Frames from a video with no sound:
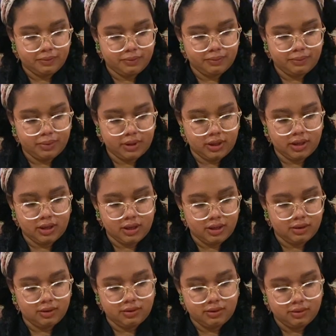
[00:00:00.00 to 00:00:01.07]
put it in
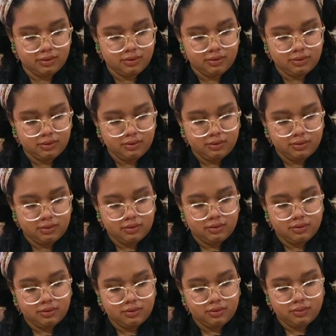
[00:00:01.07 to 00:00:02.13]

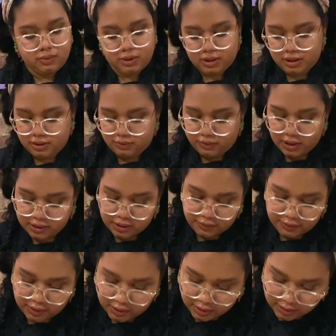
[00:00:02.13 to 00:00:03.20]
with the rest of
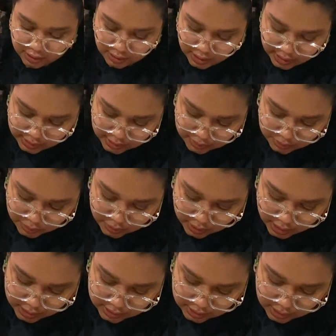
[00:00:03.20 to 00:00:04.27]
your nice smooth
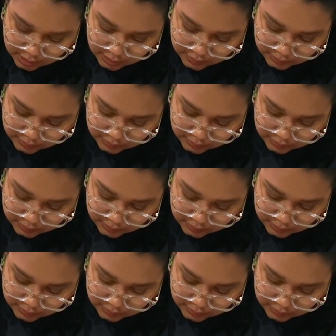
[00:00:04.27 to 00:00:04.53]
icing.